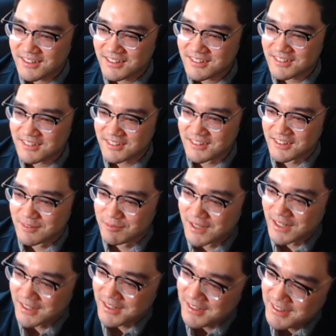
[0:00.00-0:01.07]
So good,
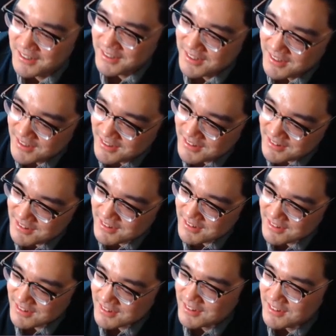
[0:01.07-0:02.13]
bruh. This is
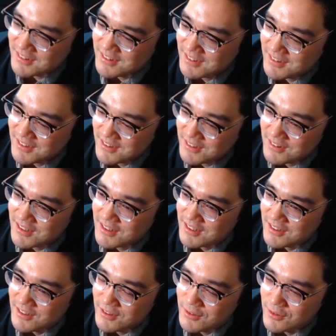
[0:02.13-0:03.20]
so good. Okay,
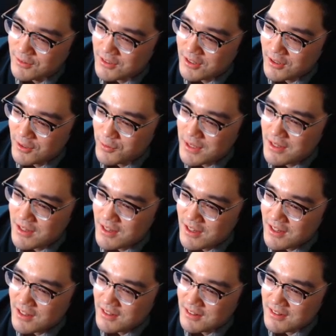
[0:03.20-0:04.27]
yo. Yo, we...
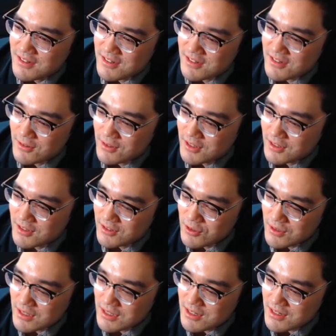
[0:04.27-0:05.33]
This is so good,
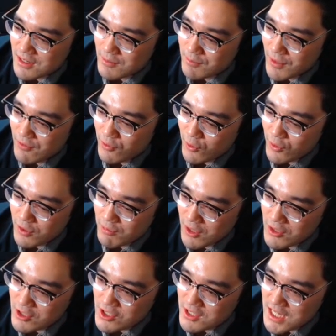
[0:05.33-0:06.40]
dude. This is like my fourth
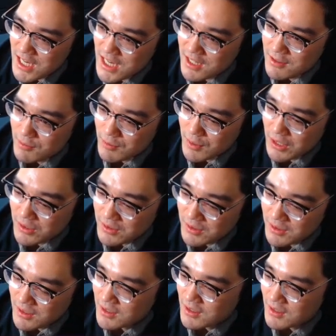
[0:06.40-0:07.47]
Marishiten, bro.
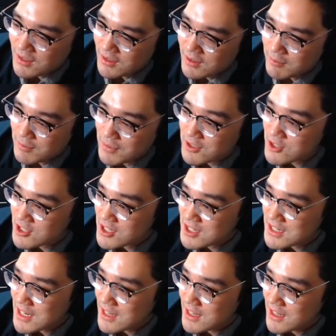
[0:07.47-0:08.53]
Marshy
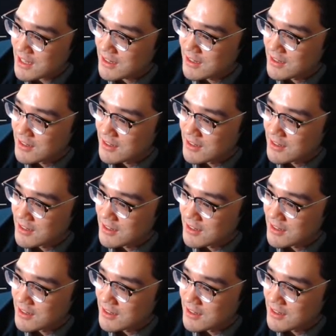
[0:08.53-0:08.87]
10.